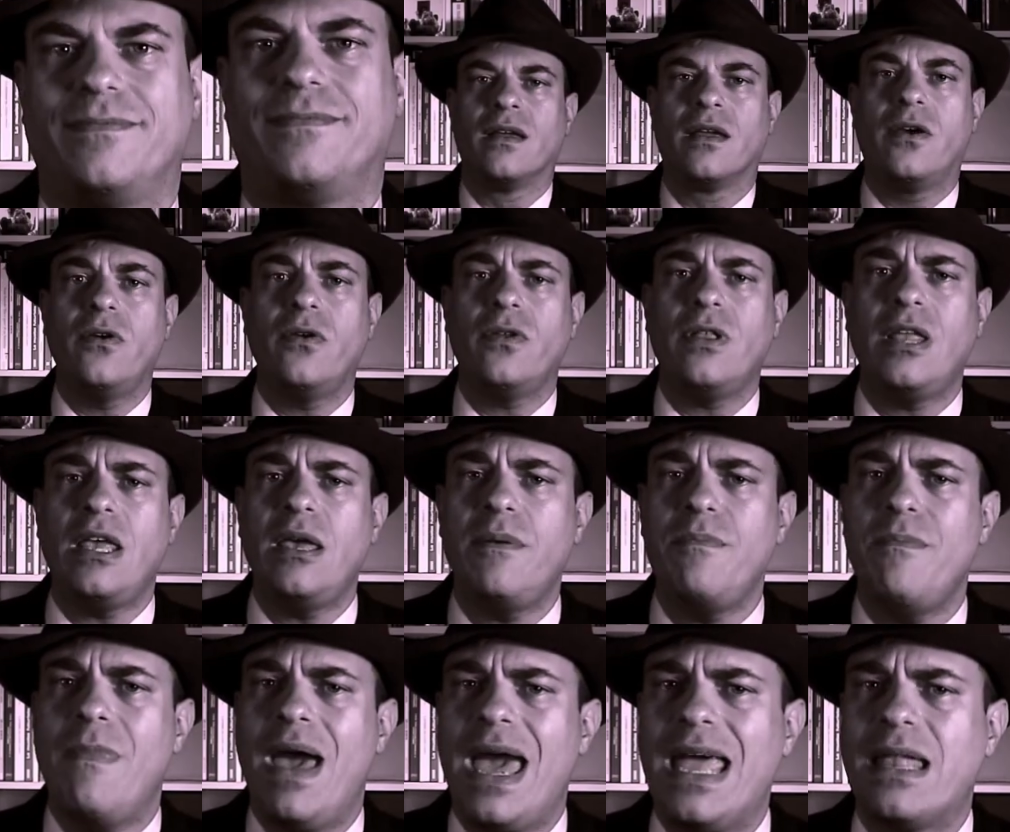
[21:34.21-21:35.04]

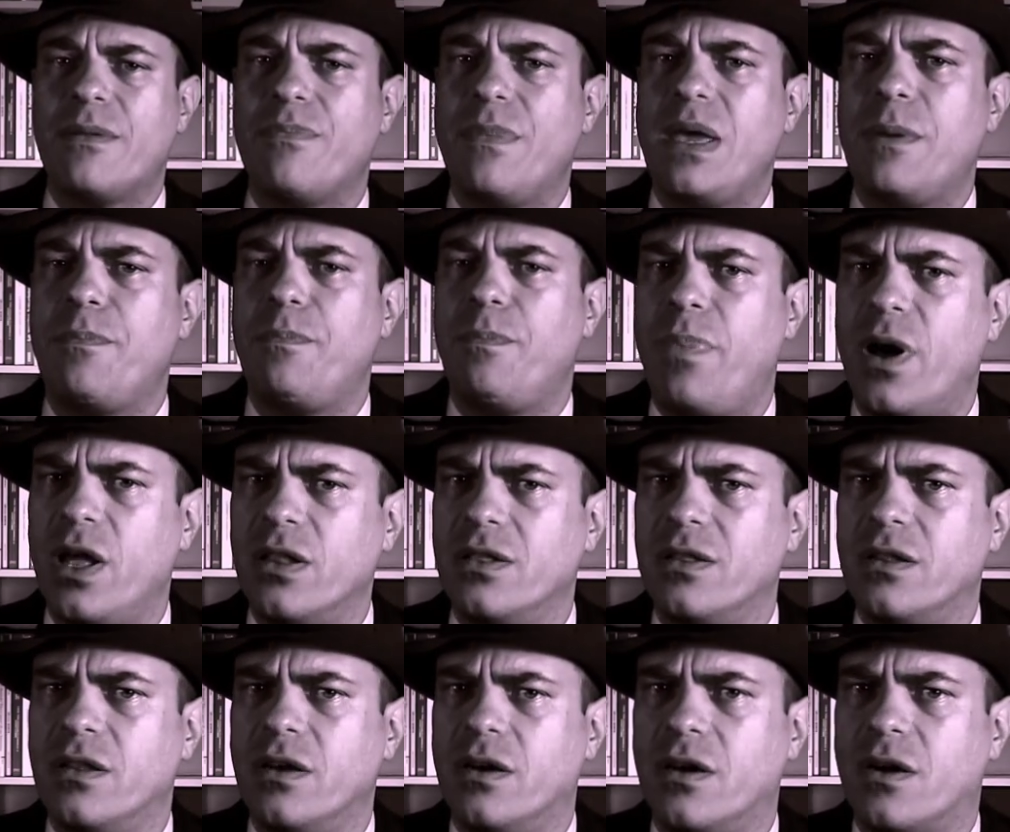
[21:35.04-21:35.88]
Kuti made me
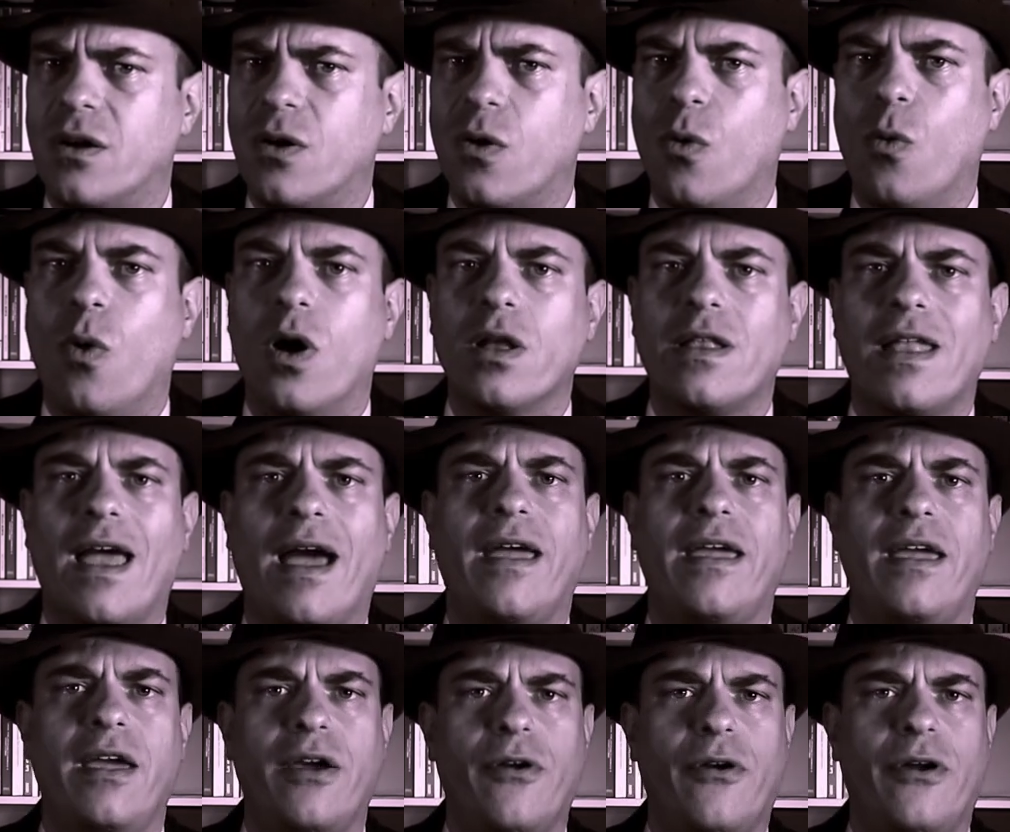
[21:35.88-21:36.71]
ponder what a
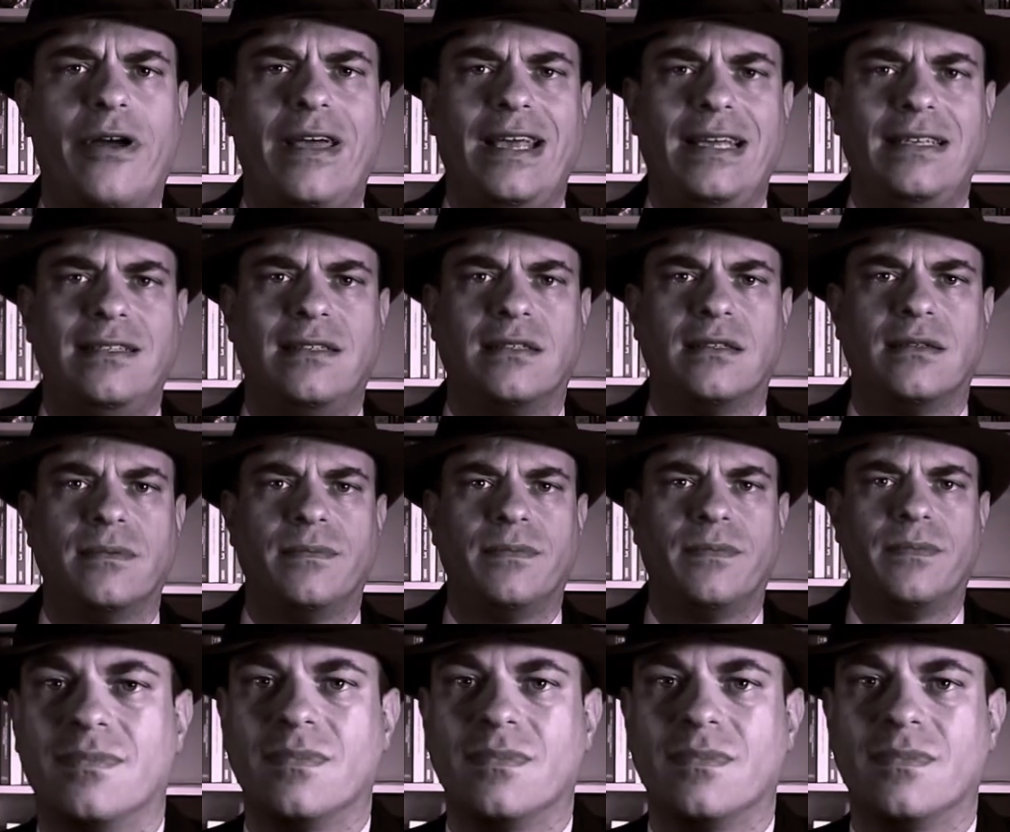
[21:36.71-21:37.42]
hero is.